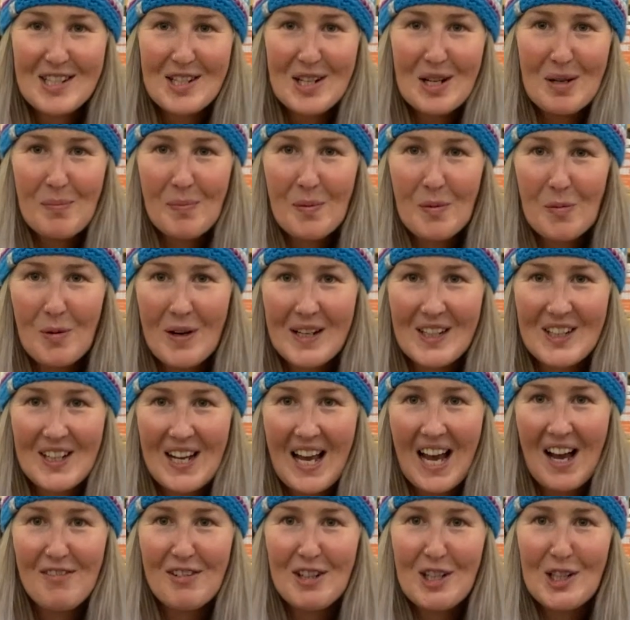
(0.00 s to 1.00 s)
up, we're going to
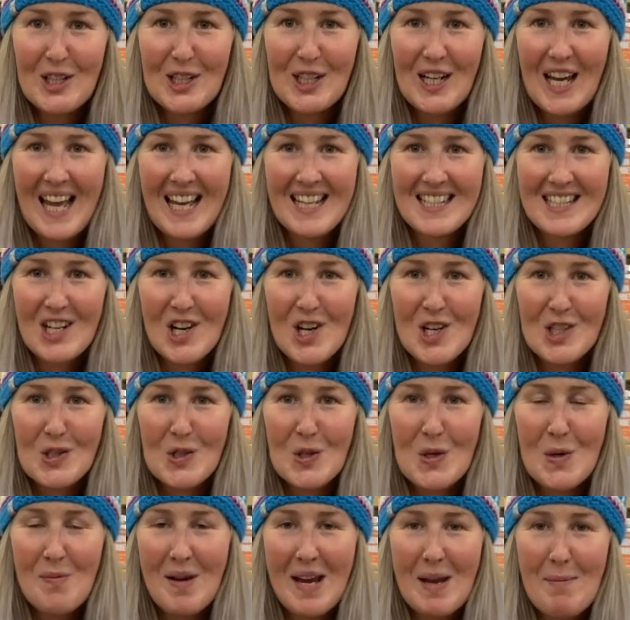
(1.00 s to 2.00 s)
have a look at our
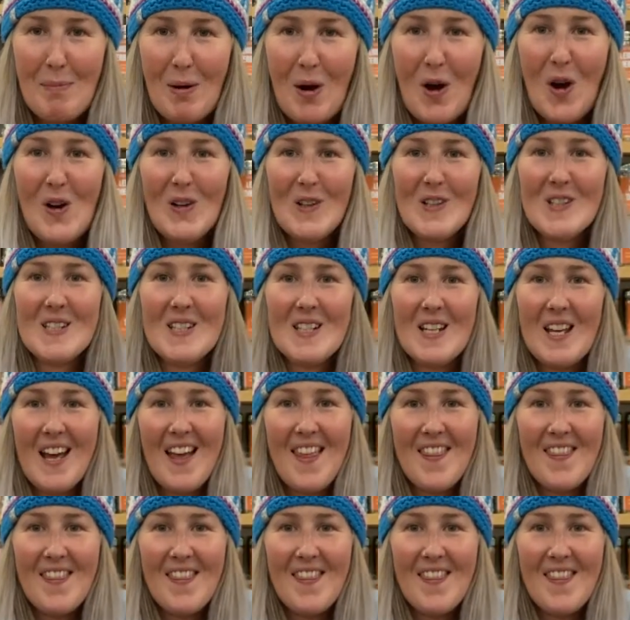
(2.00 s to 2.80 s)
gourmet box.